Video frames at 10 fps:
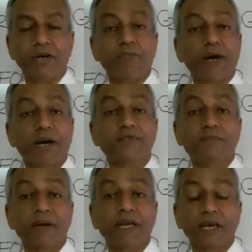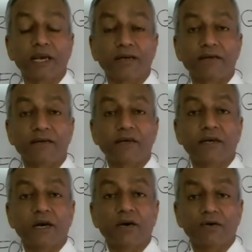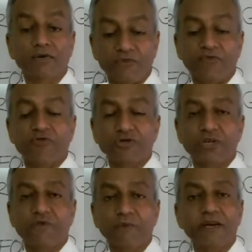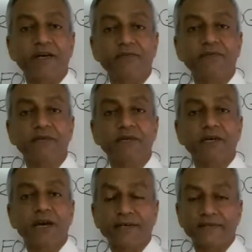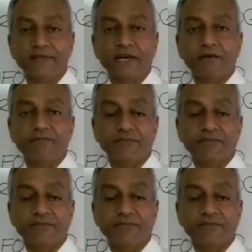participating in the future webinars as they come.